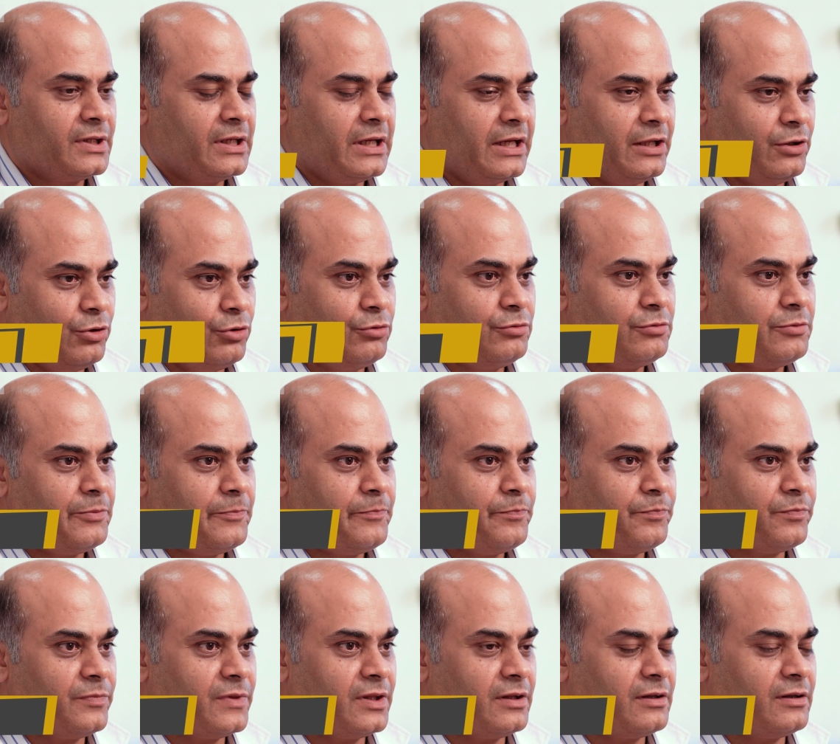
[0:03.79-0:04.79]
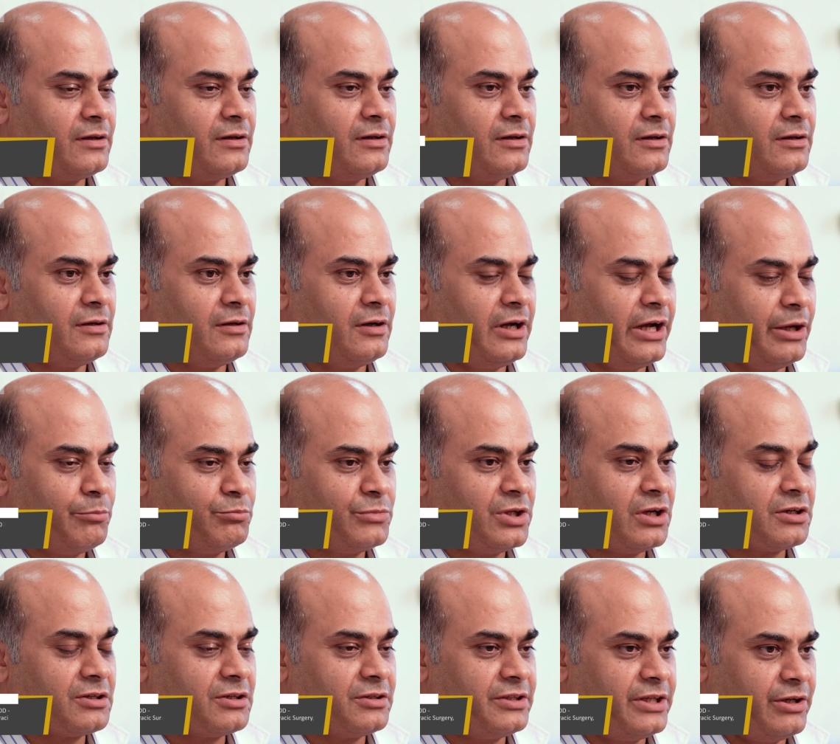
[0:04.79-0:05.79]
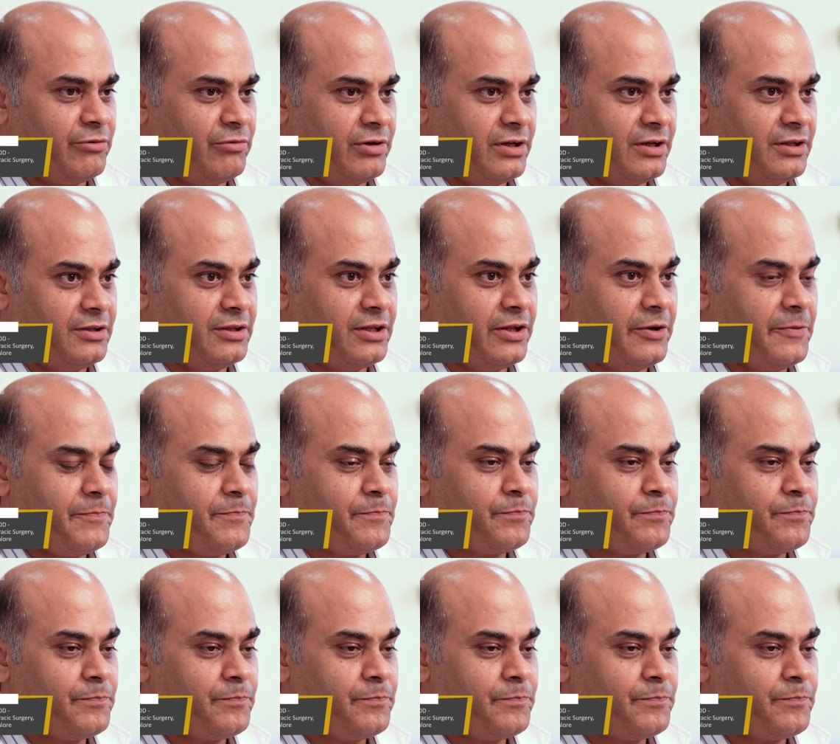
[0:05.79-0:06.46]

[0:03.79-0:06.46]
Hello, I am Dr. Devananda,